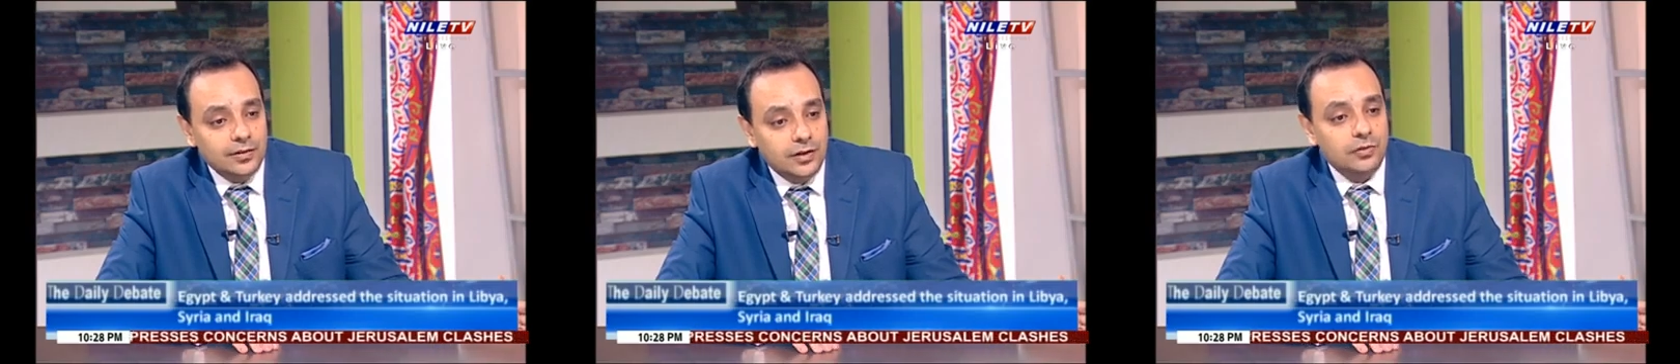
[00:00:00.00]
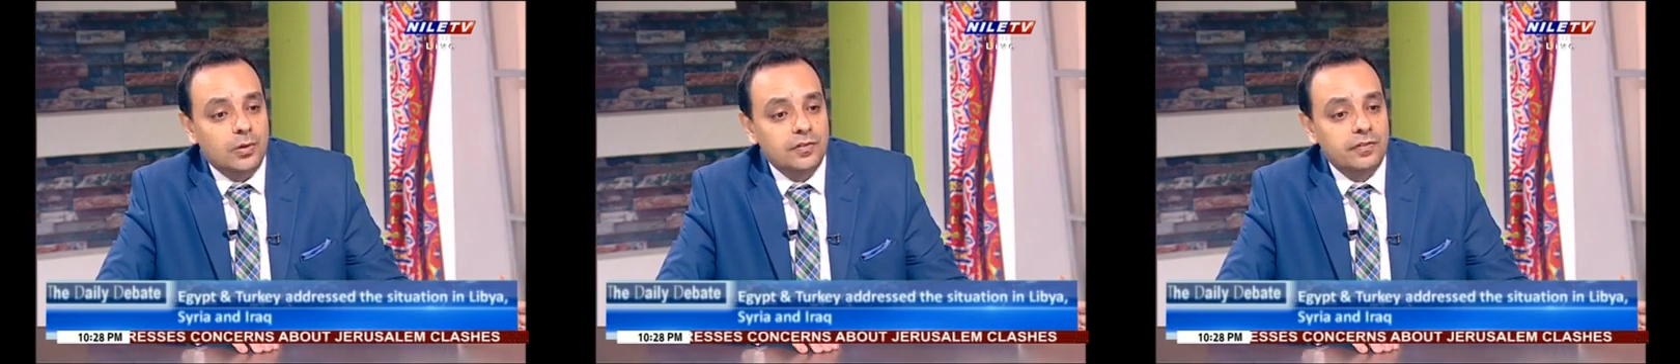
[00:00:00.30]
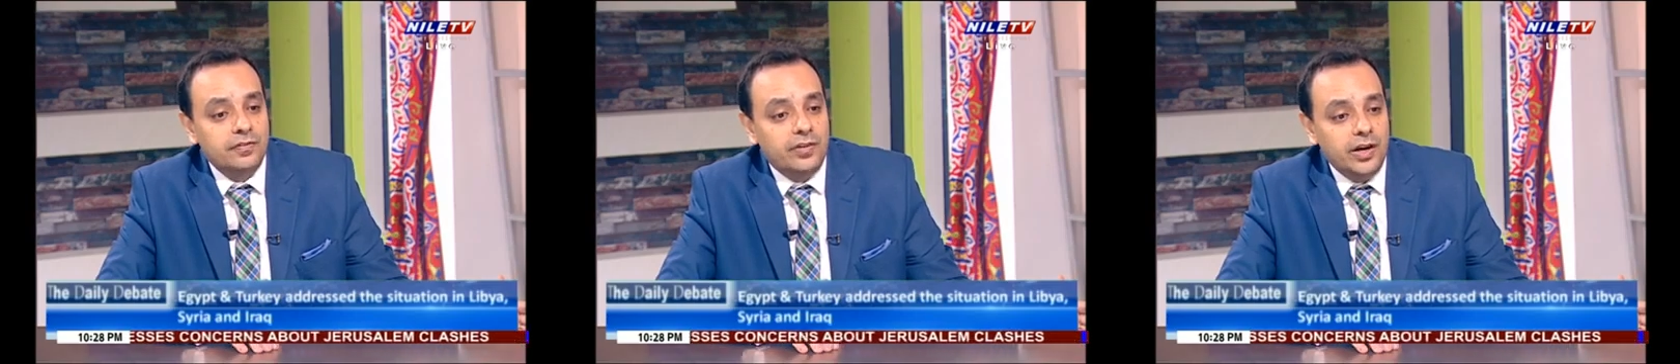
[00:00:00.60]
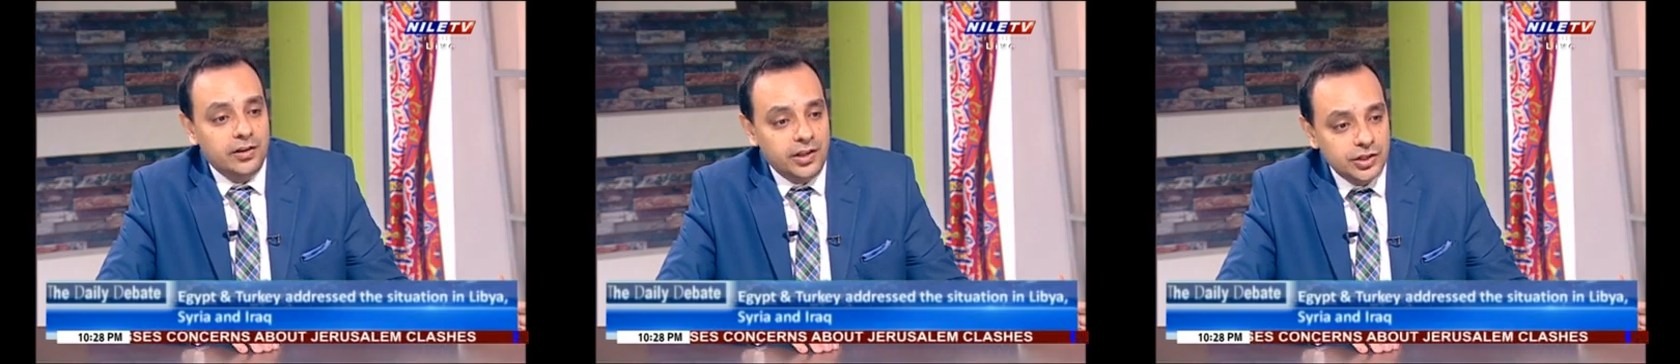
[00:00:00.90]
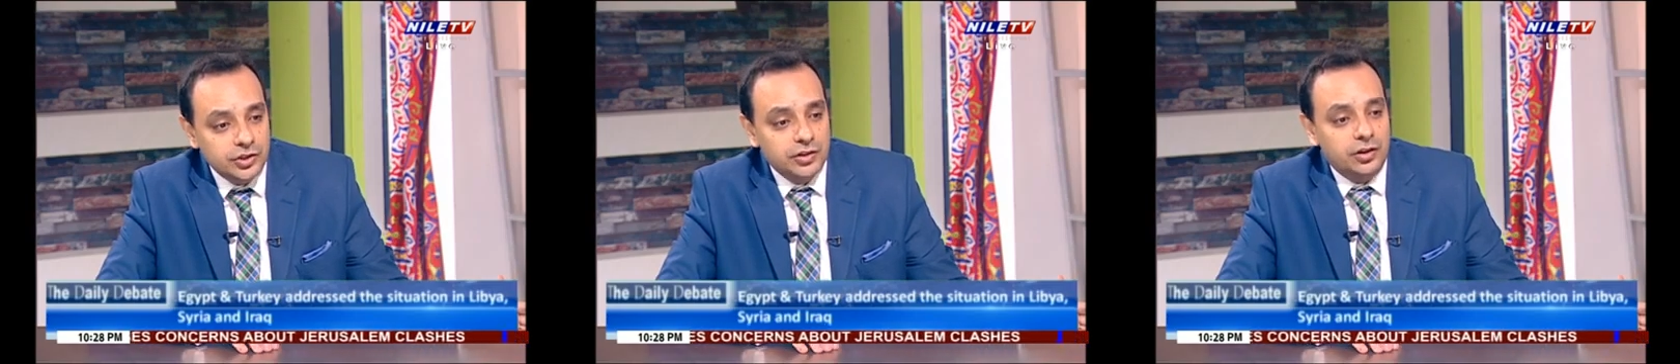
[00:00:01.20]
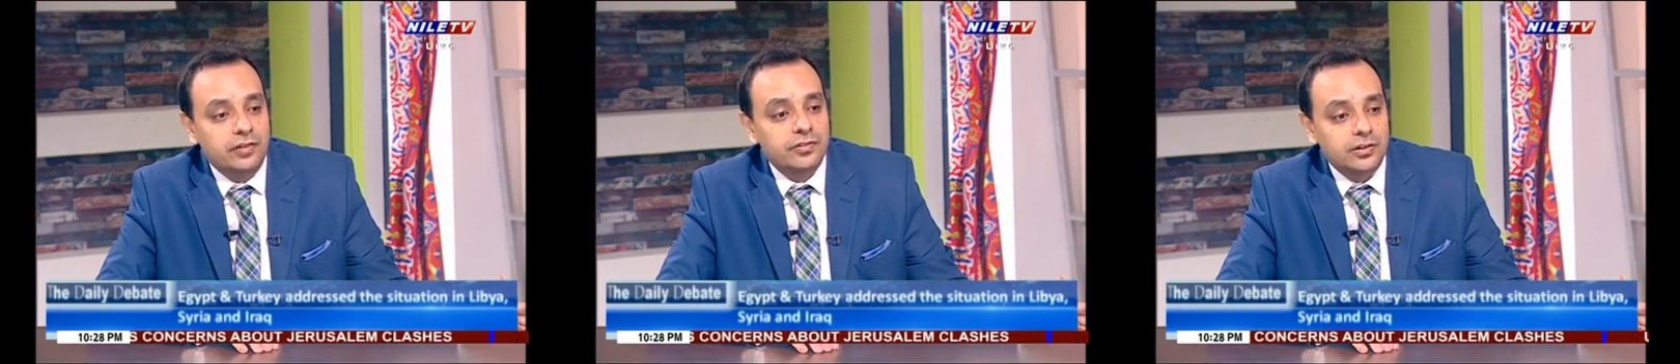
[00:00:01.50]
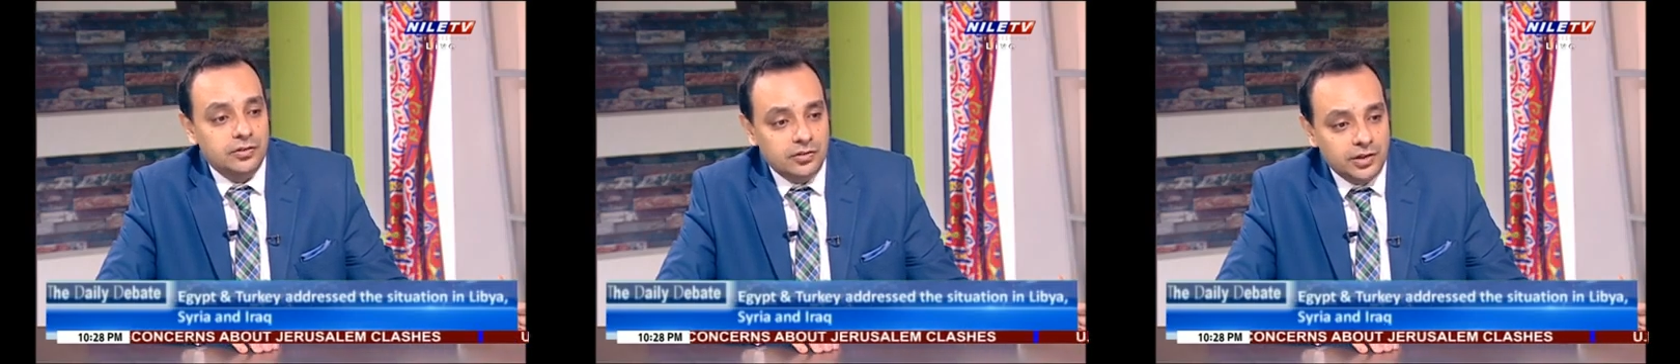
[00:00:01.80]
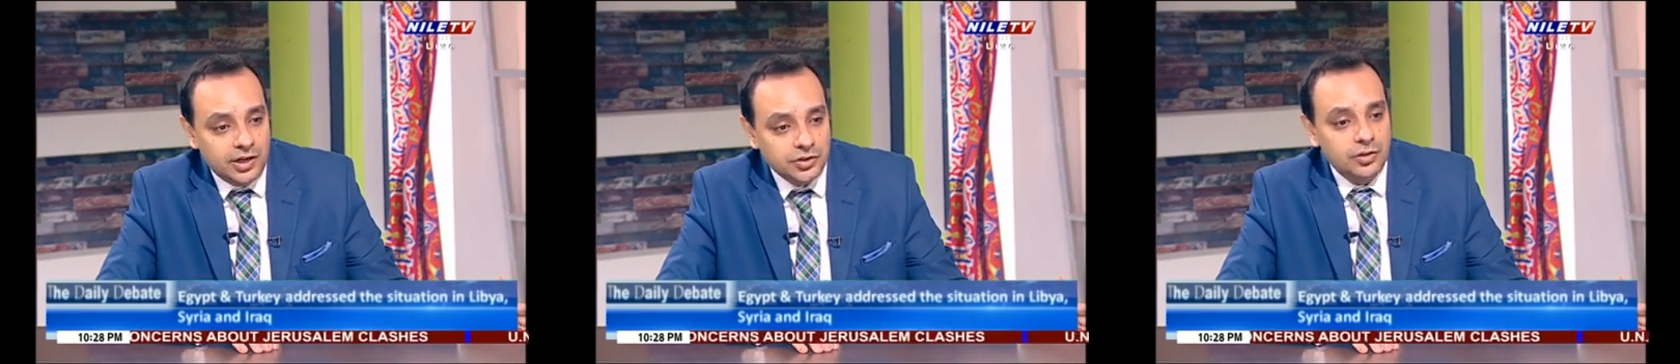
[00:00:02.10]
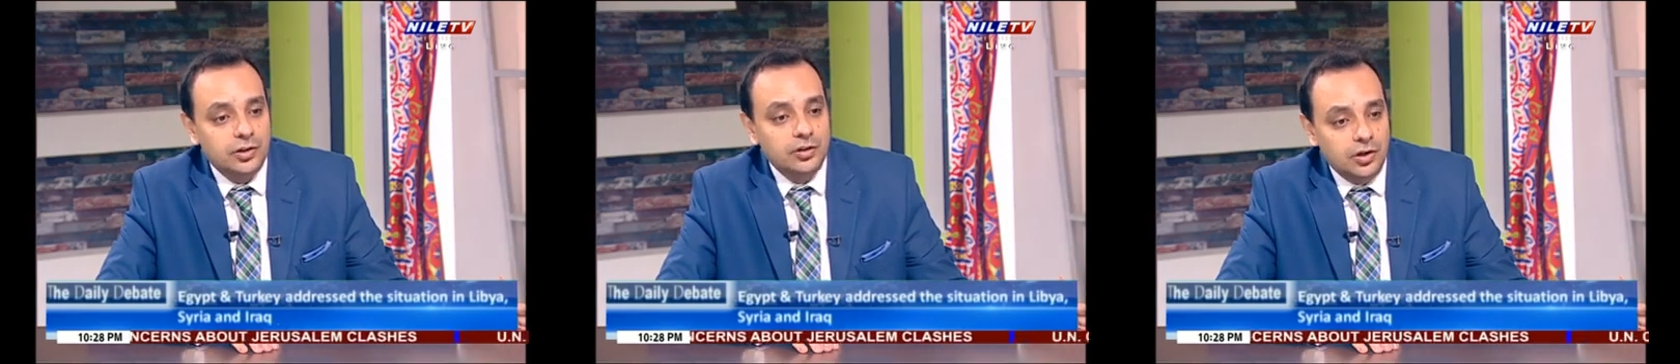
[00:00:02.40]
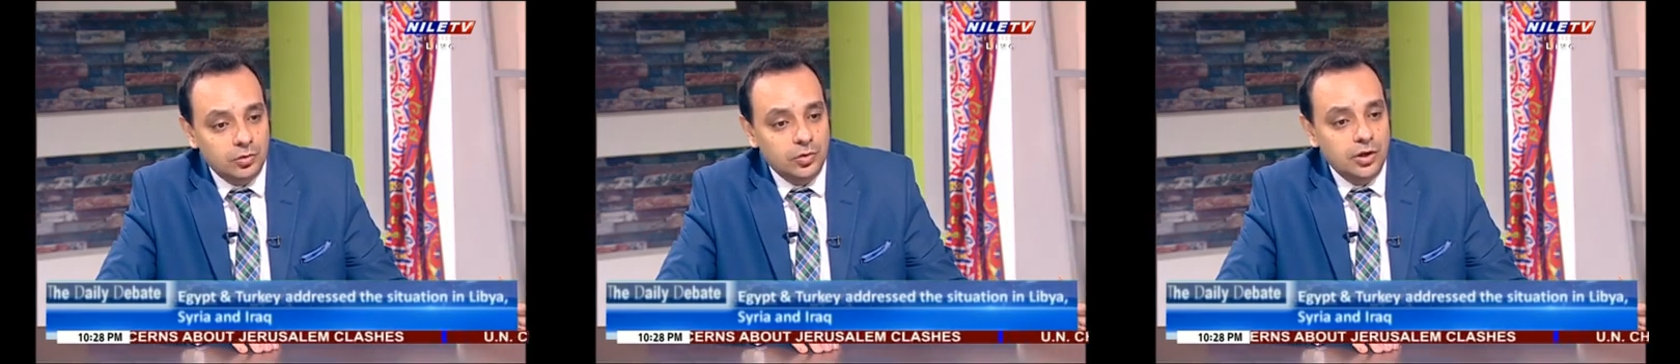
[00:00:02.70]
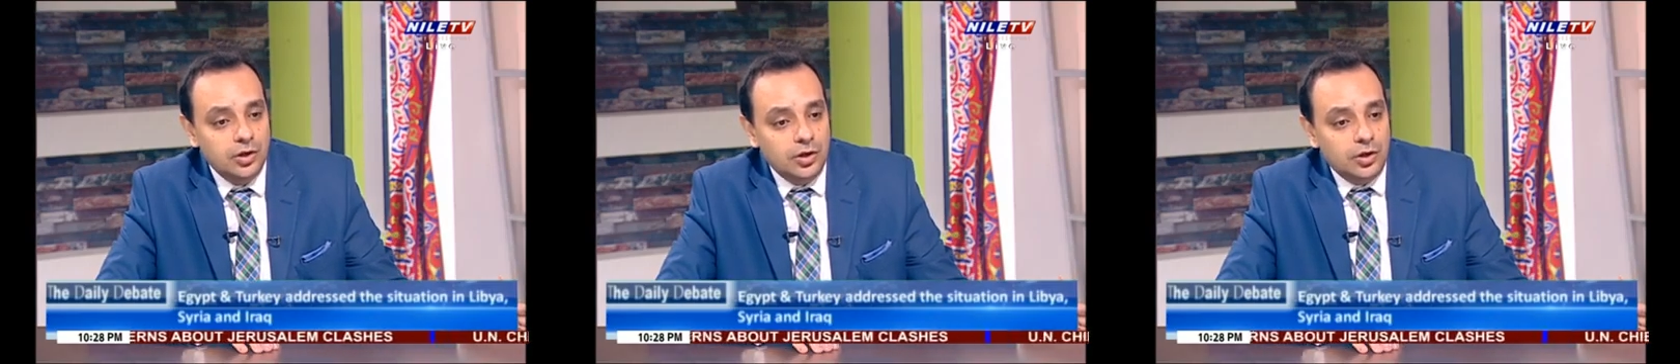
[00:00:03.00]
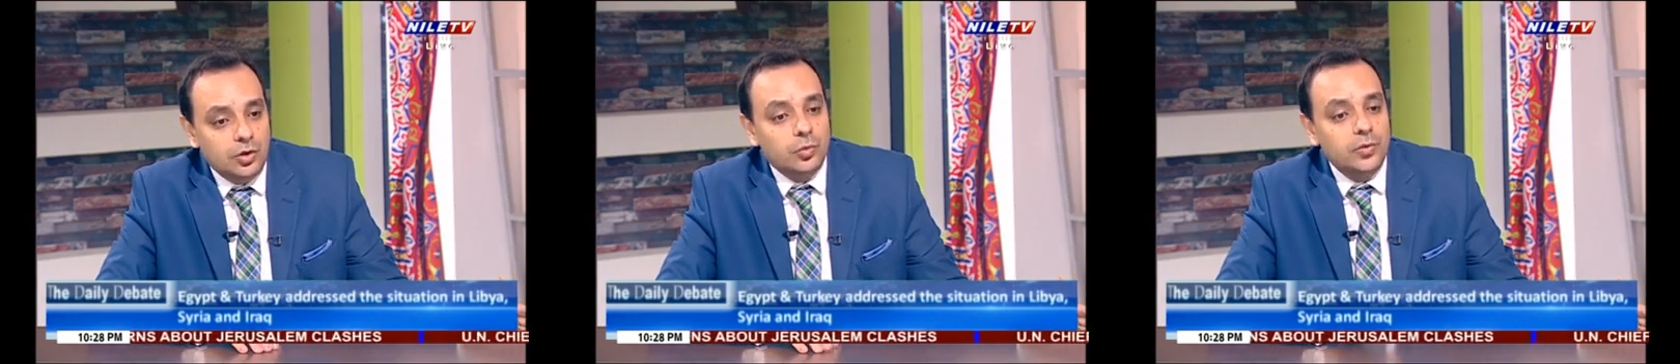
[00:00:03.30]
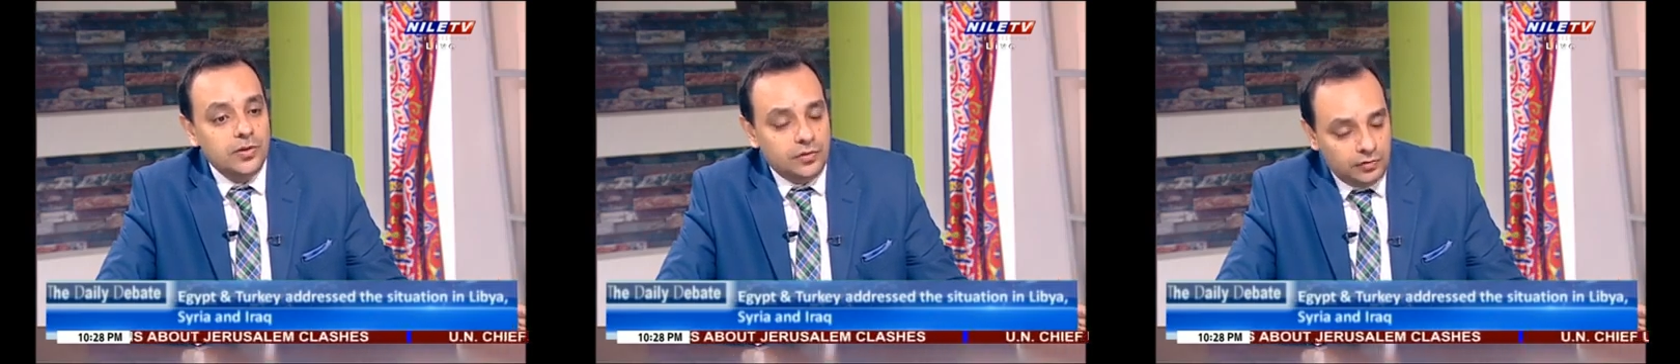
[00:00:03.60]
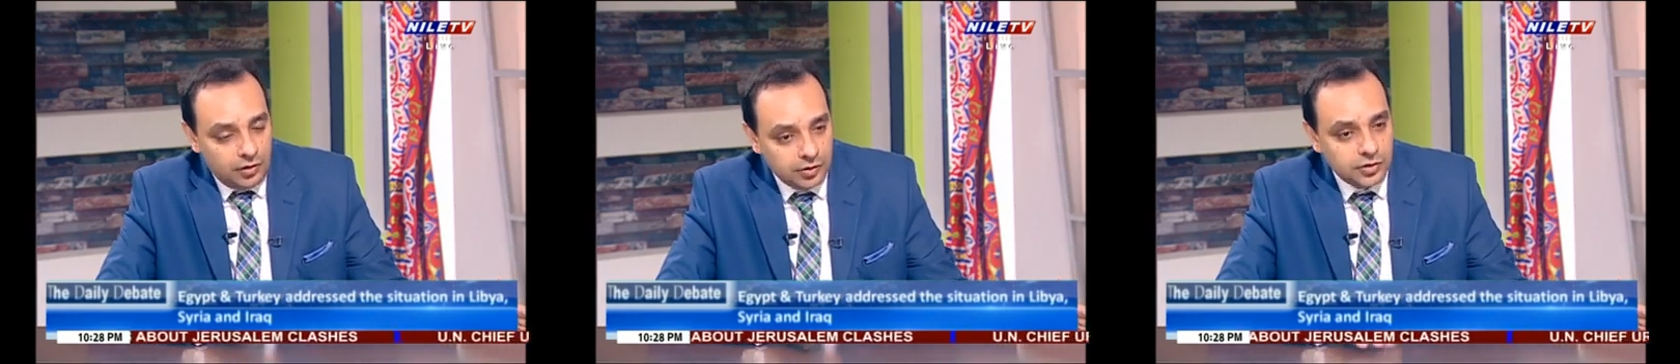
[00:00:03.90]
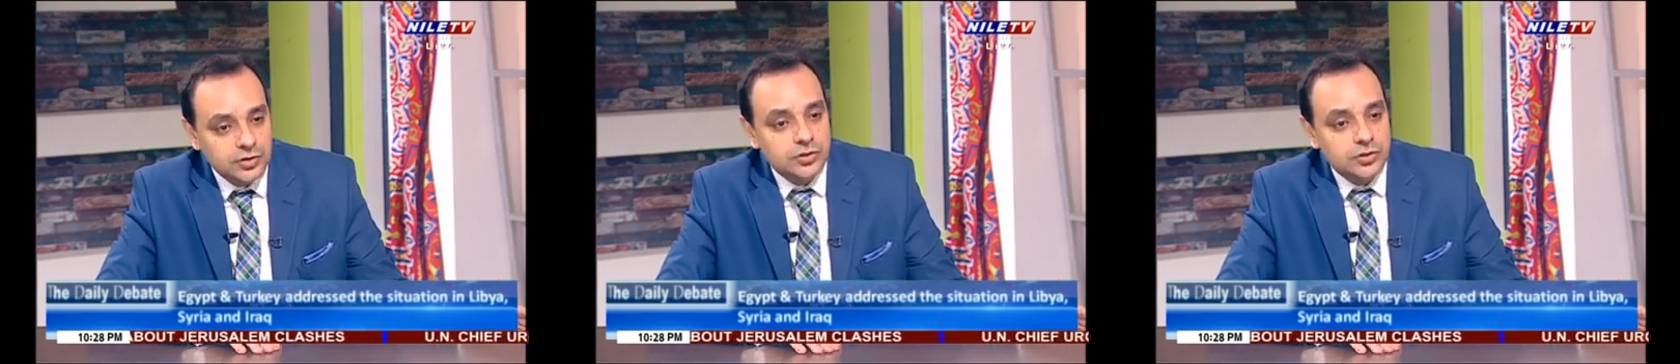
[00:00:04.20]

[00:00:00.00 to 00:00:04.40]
This was in violation of the international law. We started